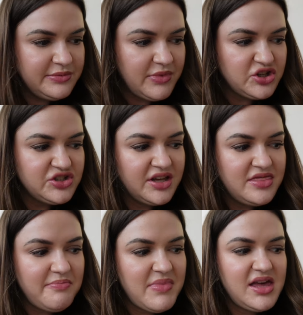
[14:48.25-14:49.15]
much
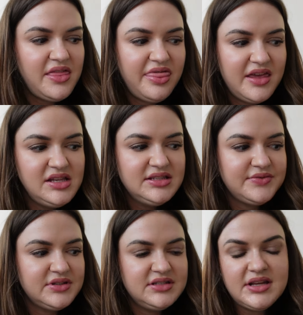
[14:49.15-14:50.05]
done the main things
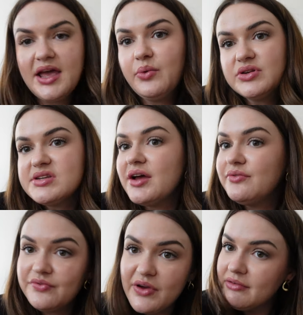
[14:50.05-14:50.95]
for today, which
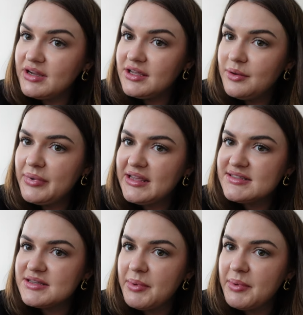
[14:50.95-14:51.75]
I'm very pleased